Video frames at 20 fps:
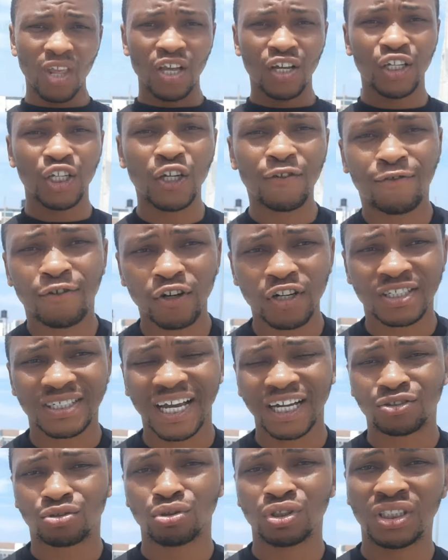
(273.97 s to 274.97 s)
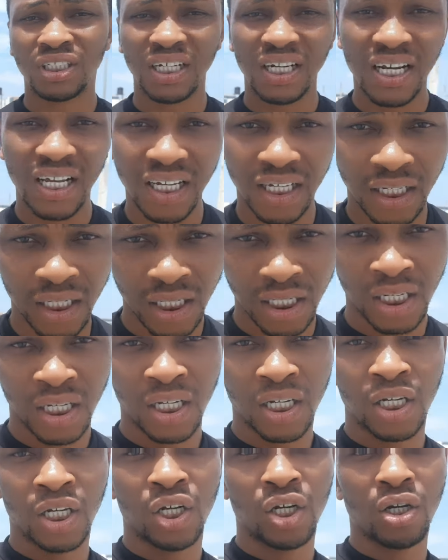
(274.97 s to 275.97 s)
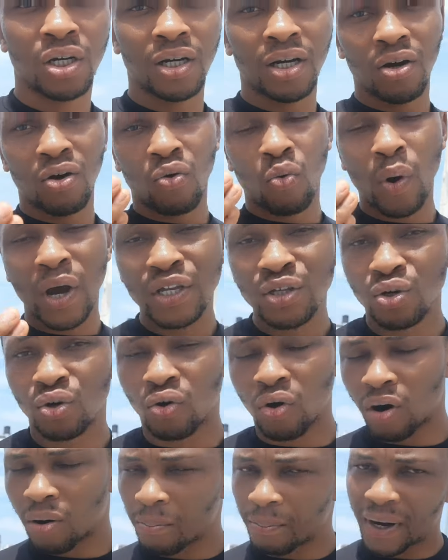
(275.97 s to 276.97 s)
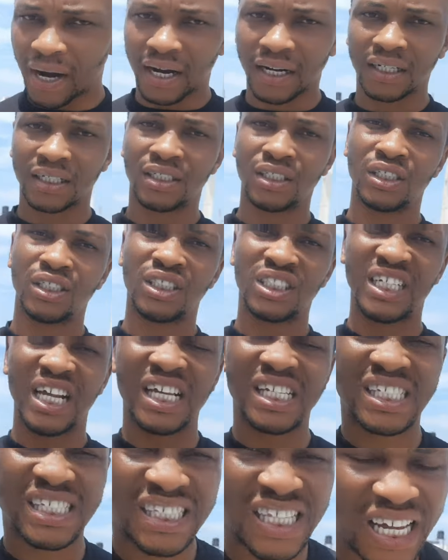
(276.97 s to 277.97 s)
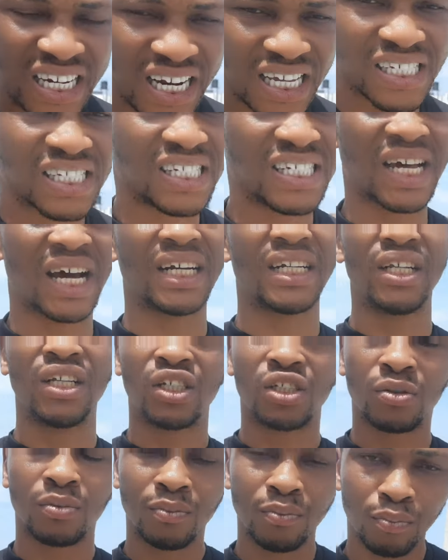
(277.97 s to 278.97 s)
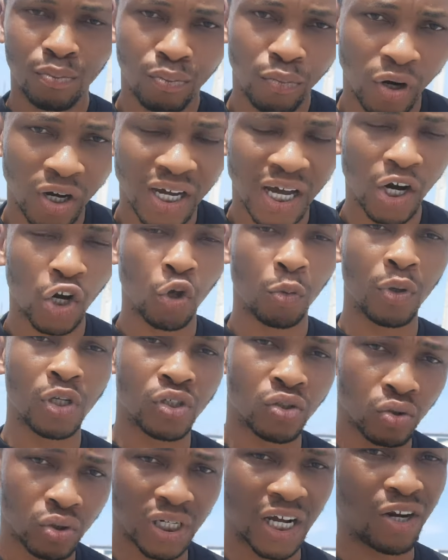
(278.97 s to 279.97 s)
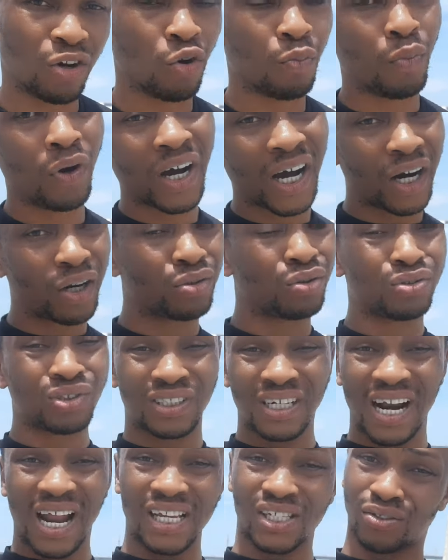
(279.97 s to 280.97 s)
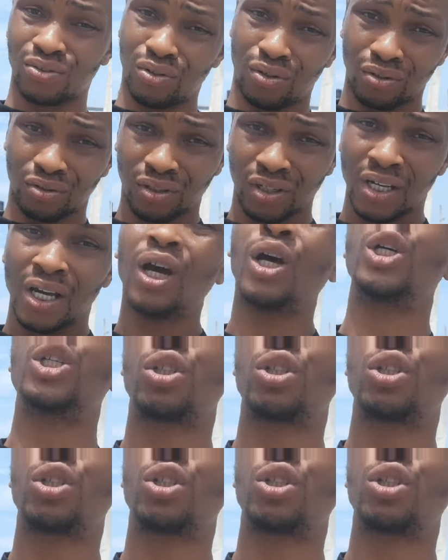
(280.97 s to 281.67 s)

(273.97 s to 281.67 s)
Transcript: if you decide to delay, when you come back, there's tendency that this bungalow will be sold out. You know, bungalow don't last long. In